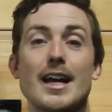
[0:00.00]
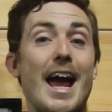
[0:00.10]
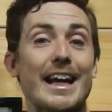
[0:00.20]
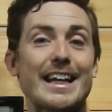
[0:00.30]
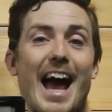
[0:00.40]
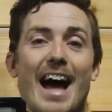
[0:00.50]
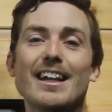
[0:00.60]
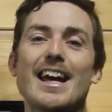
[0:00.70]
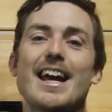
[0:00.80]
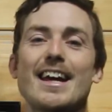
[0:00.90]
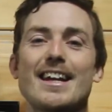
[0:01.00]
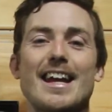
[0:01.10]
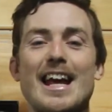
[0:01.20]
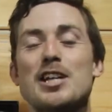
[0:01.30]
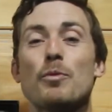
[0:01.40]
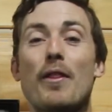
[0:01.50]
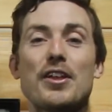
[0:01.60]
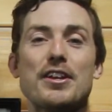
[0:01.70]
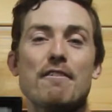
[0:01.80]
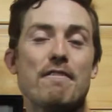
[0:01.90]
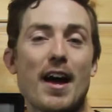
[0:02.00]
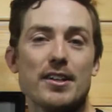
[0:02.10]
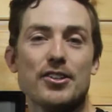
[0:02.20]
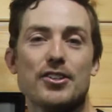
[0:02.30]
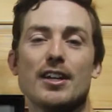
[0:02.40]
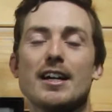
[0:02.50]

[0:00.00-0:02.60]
A Callahan is when the defense